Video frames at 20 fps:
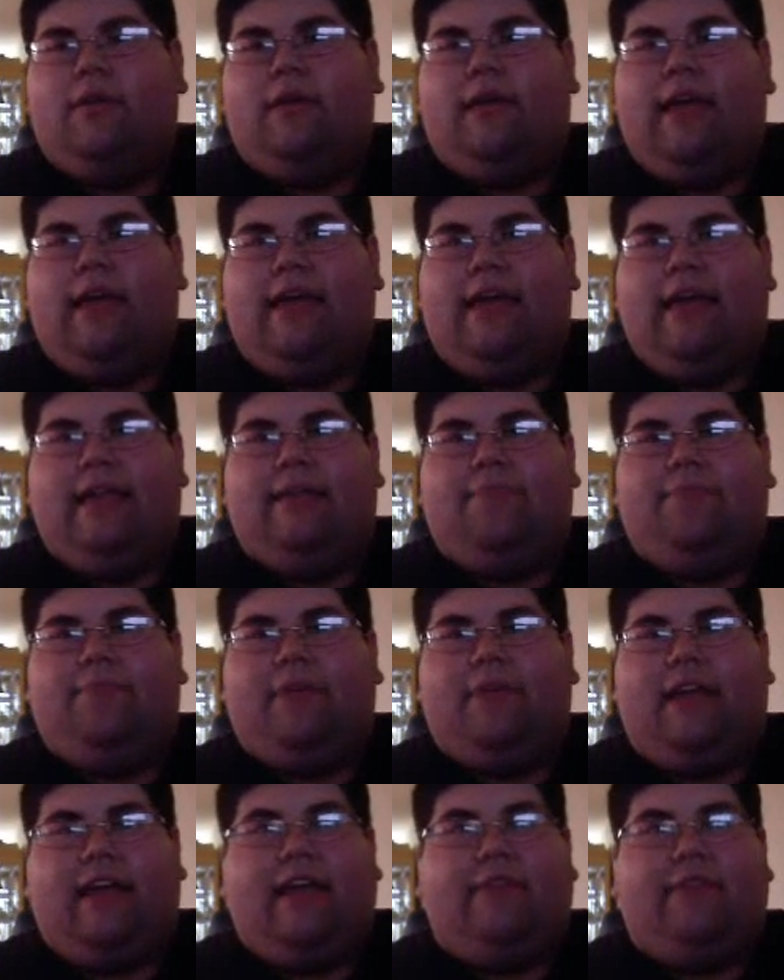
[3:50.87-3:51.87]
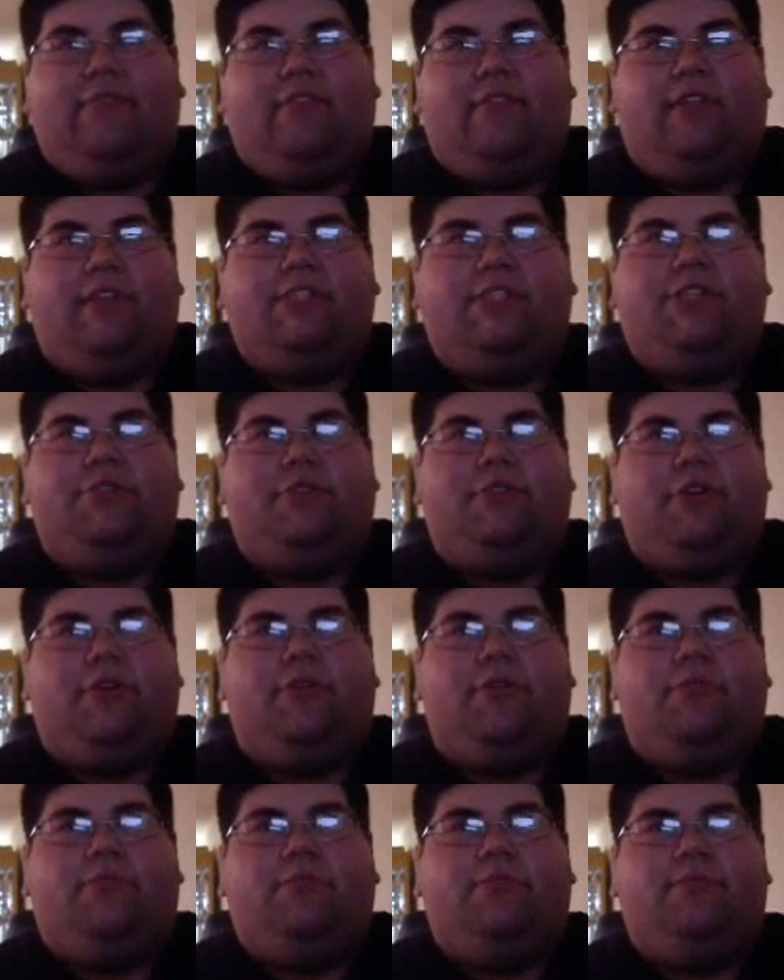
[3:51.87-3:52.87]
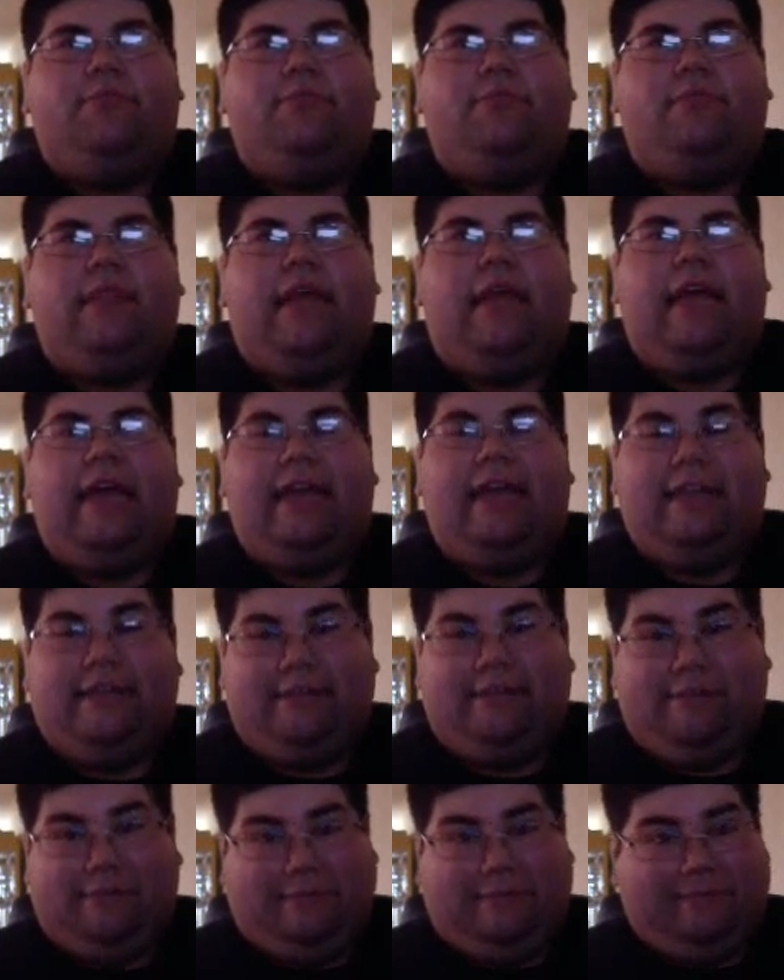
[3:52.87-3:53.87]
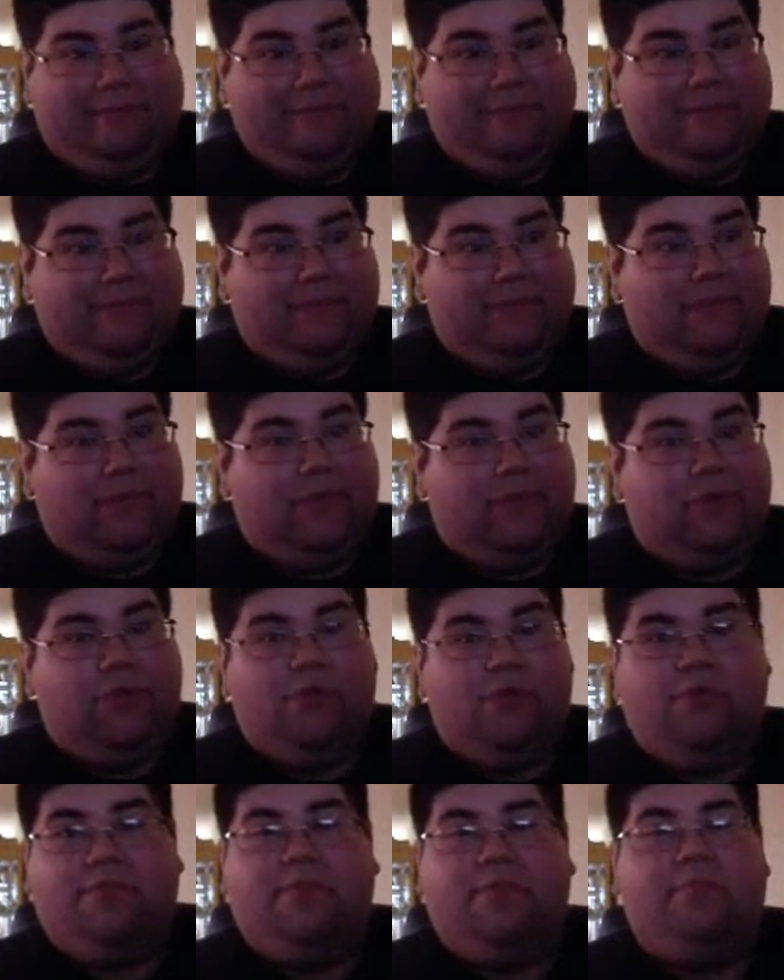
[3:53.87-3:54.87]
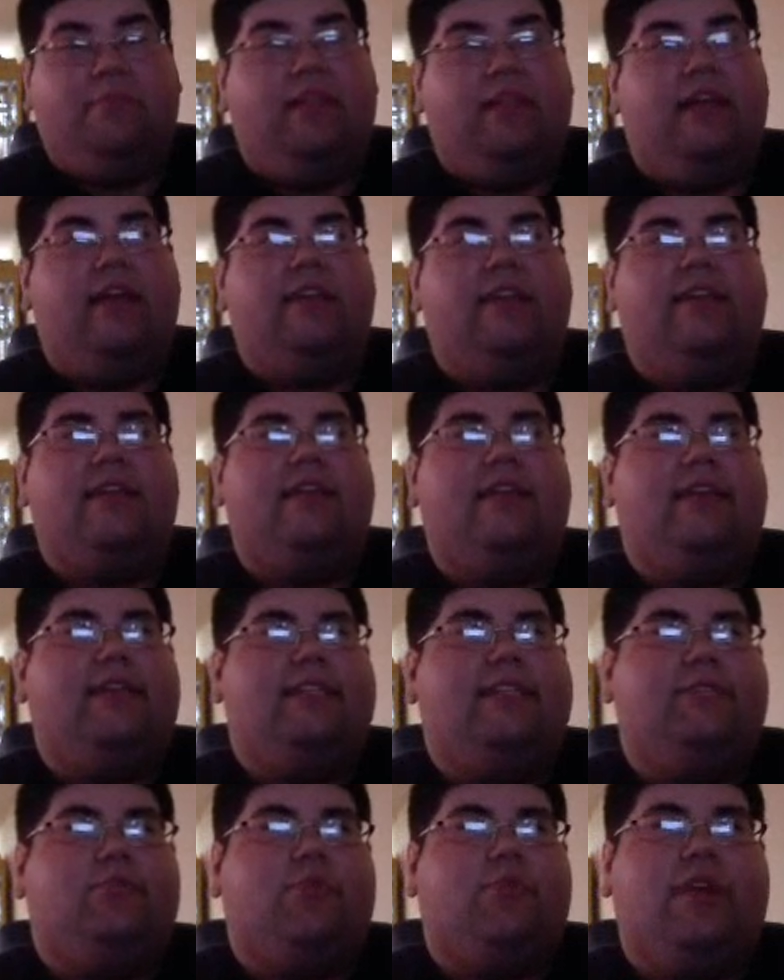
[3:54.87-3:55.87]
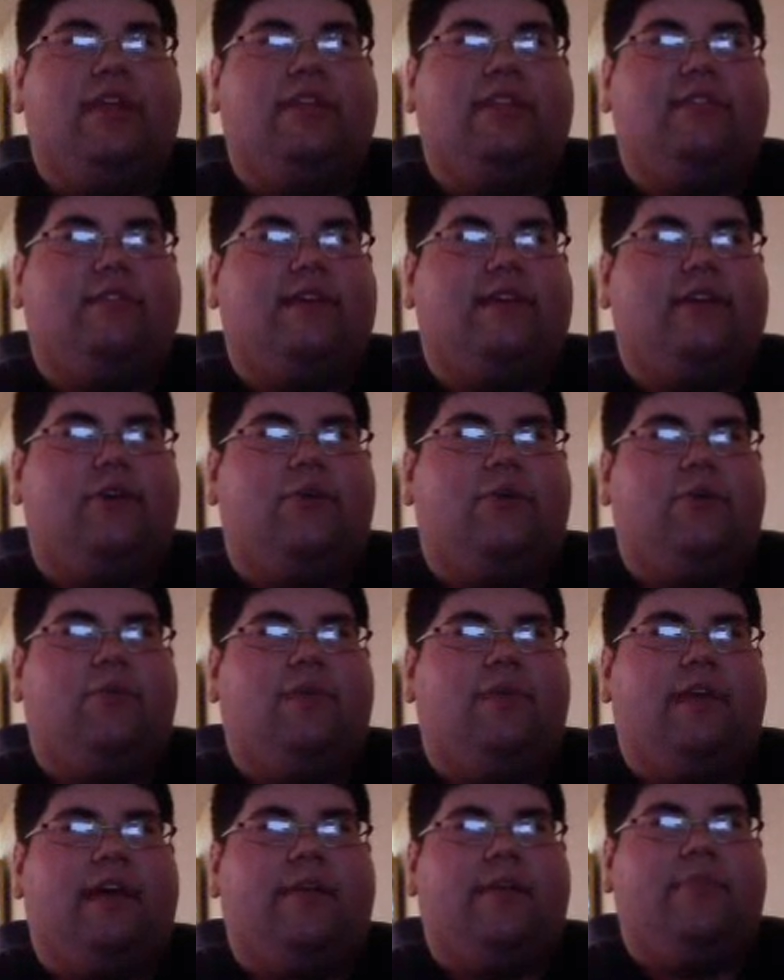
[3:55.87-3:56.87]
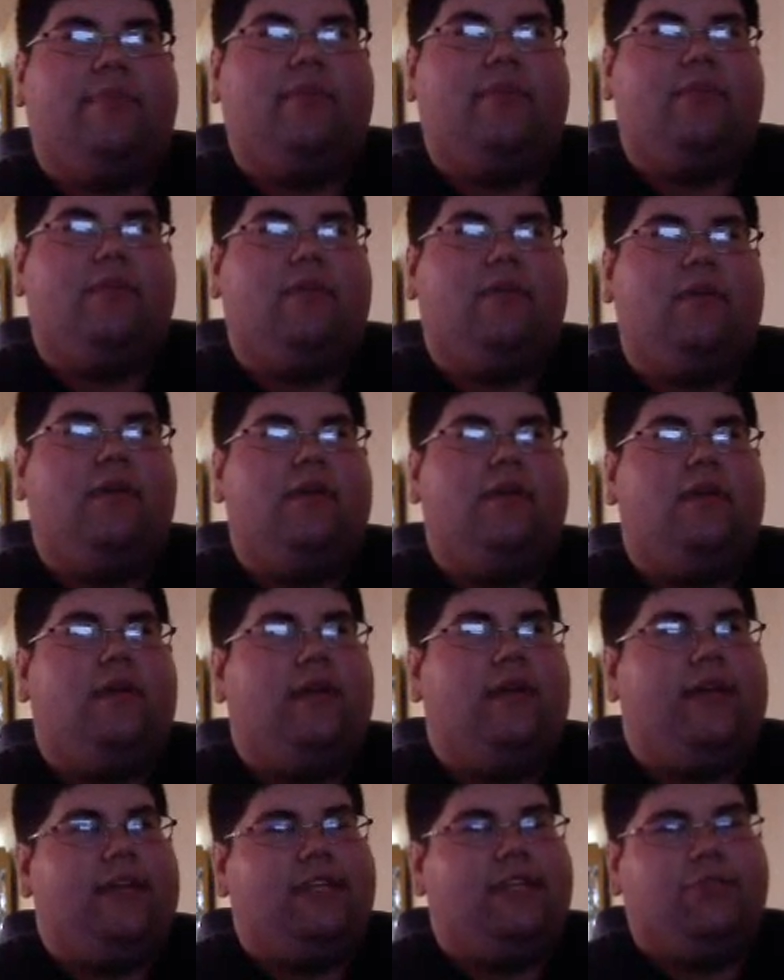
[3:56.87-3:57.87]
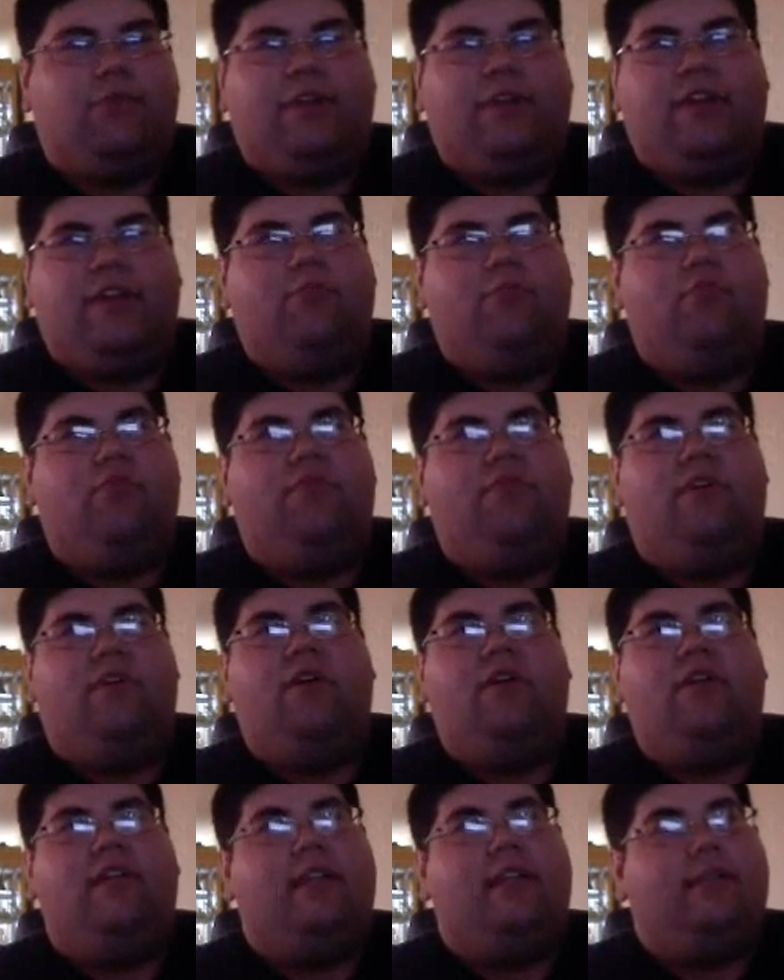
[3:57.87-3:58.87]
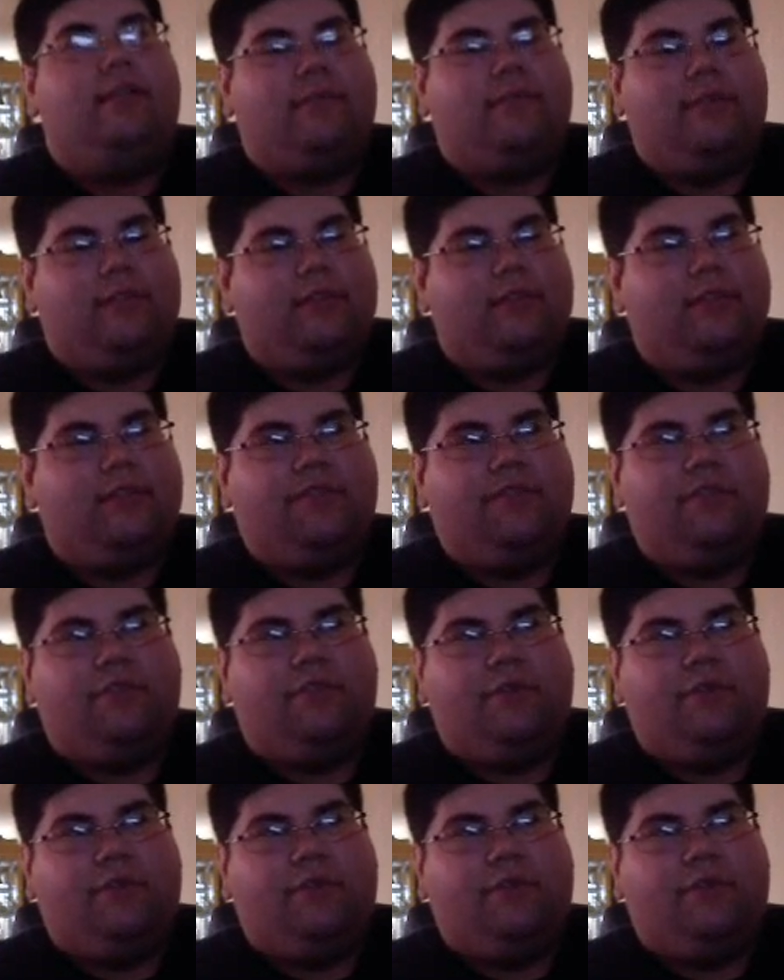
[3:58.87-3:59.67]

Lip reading: But I have to let you go." And sort of implying that he's ready to let go of what happened, and he's ready to move on, and he doesn't feel